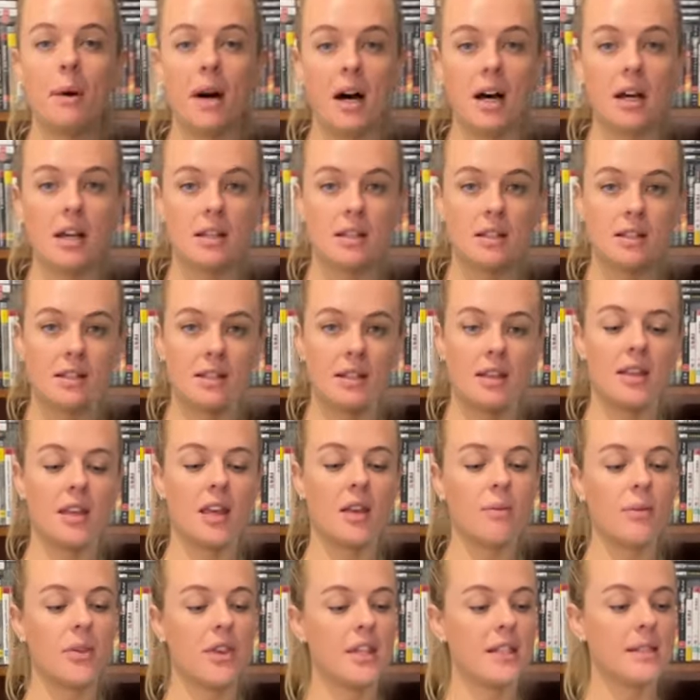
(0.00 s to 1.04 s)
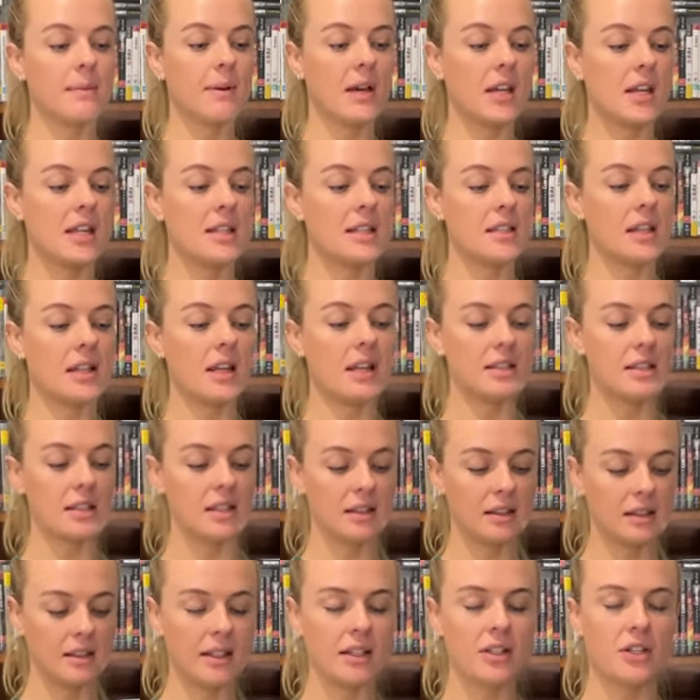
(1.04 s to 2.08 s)
but the thing with this one is it's
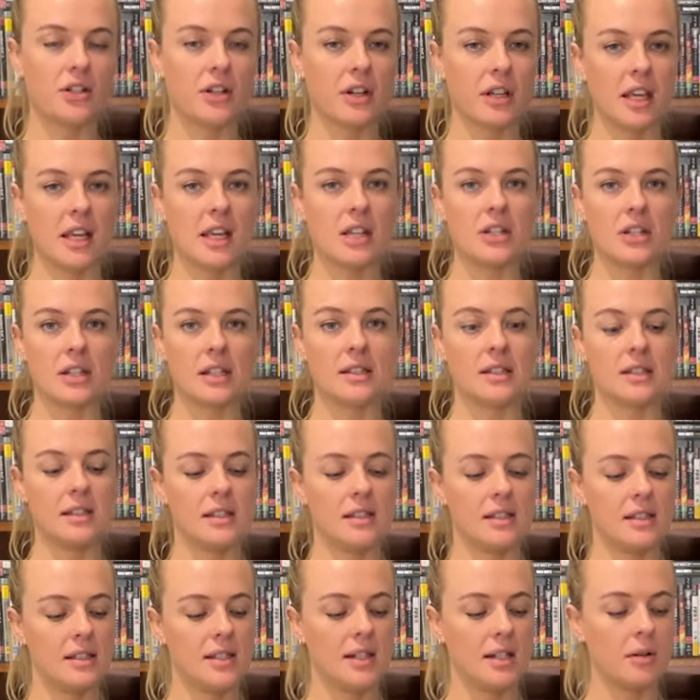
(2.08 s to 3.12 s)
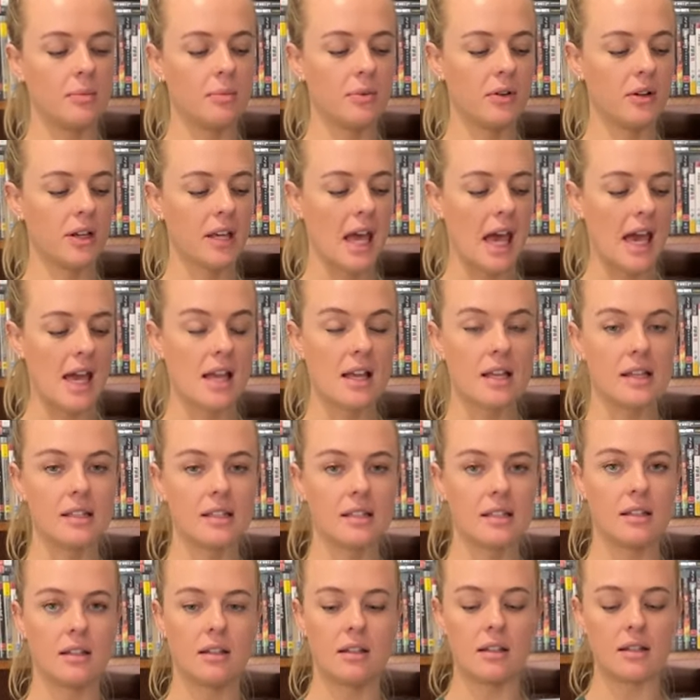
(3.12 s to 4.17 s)
literally just the steel
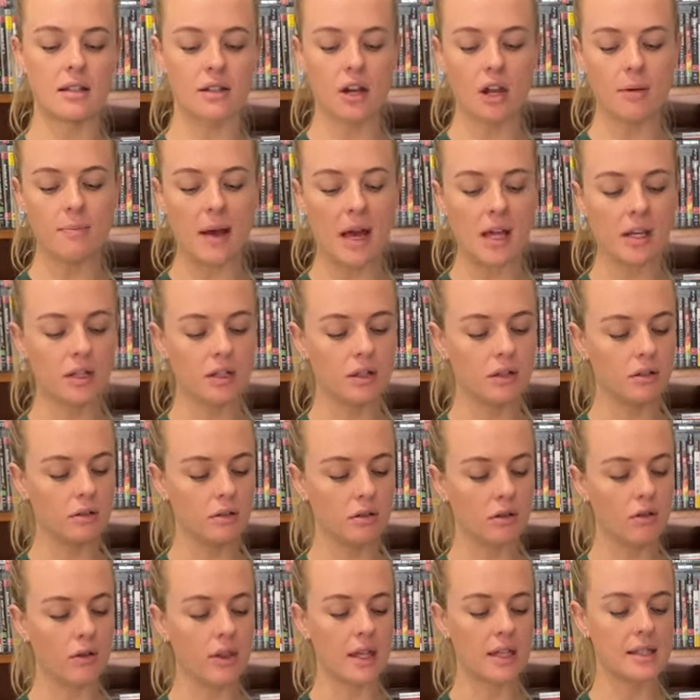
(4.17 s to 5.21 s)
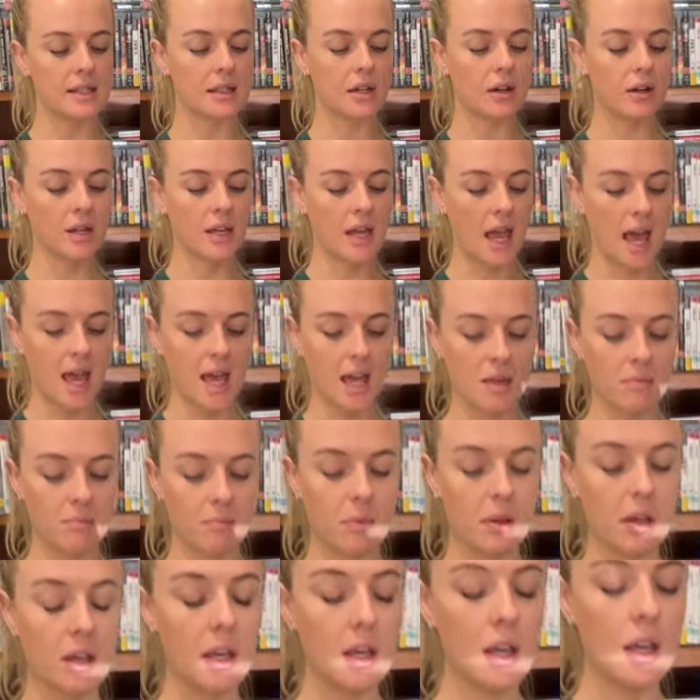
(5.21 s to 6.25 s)
bookcase. There's no manual or there's no game,